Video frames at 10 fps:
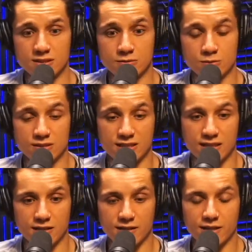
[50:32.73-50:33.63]
it
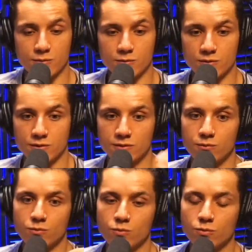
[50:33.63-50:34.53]
kind of like
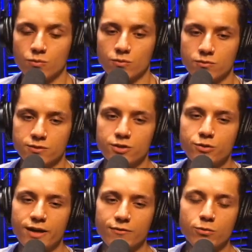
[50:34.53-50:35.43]
did
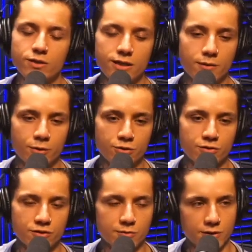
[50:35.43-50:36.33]
you have a really
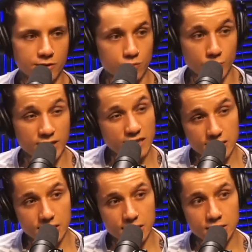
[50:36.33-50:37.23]
emotional experience when he
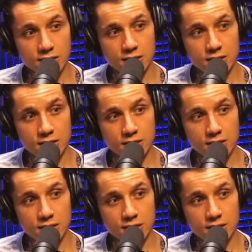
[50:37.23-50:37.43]
died?